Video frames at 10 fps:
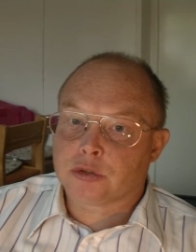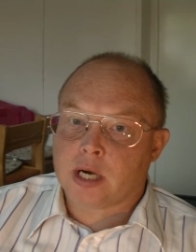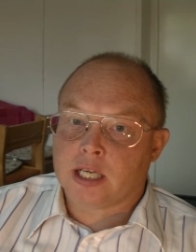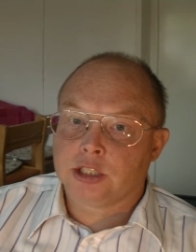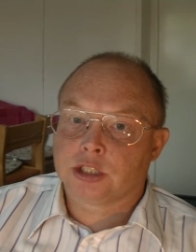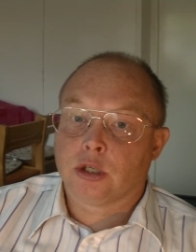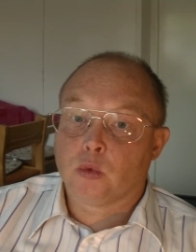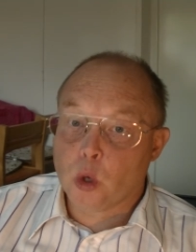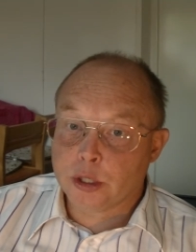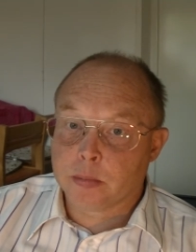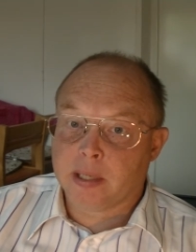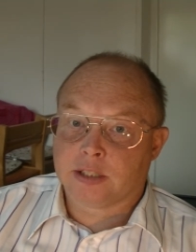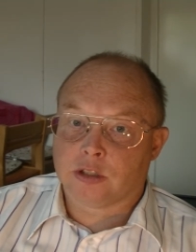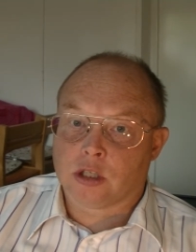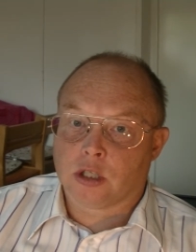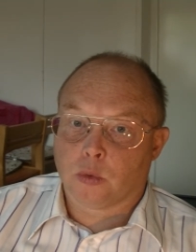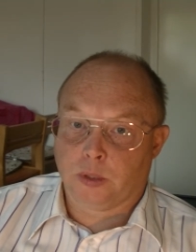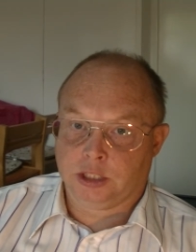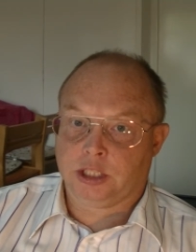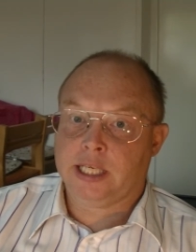Christ won the battle
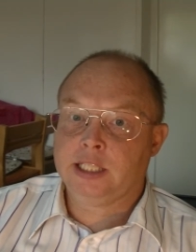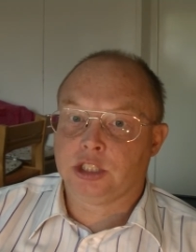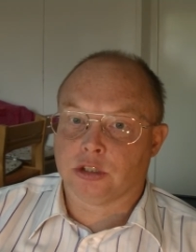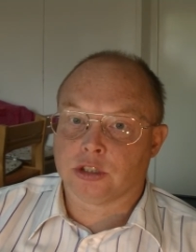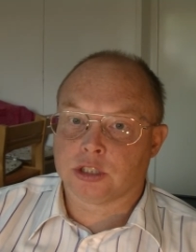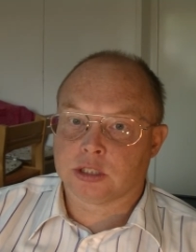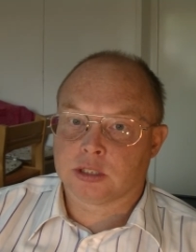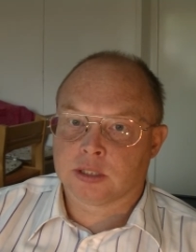with his angels.